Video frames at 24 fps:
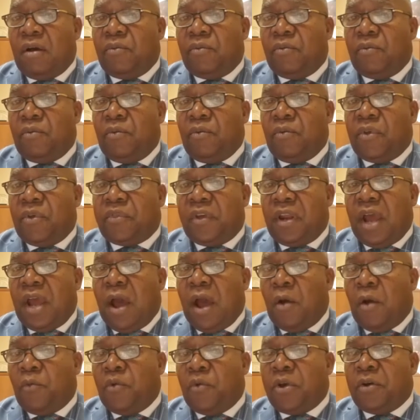within
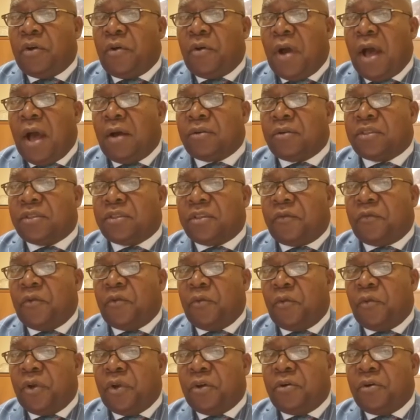our wheelhouse, if
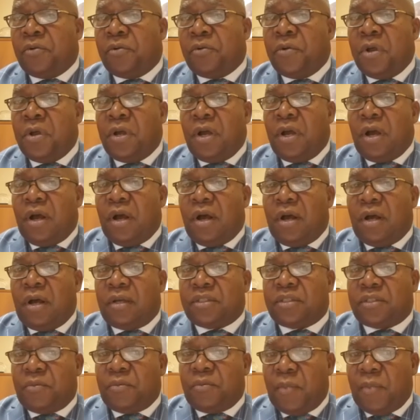you will,
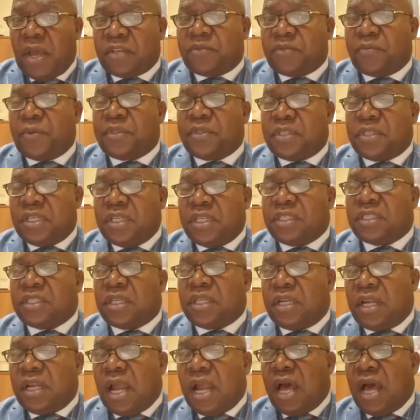some expertise
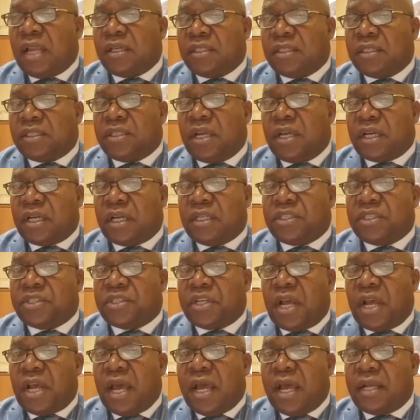and knowledge that can
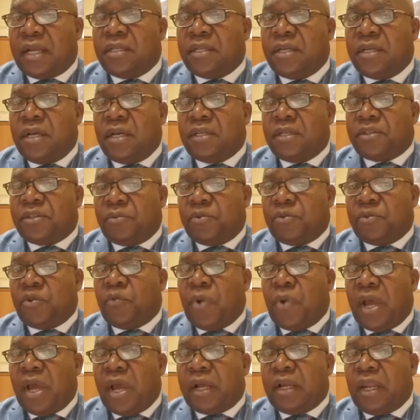shine some
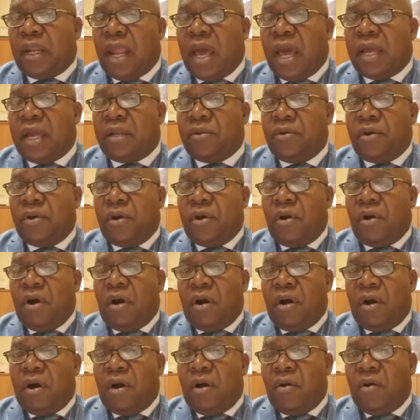direct light
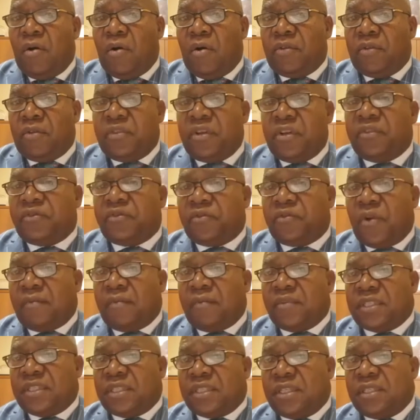on these
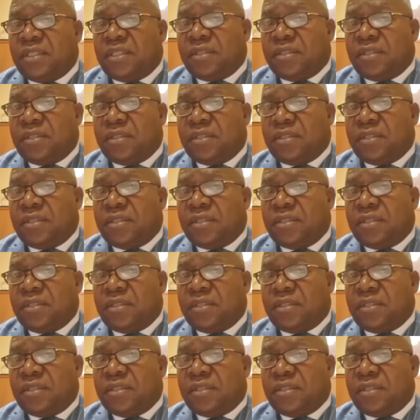travesties.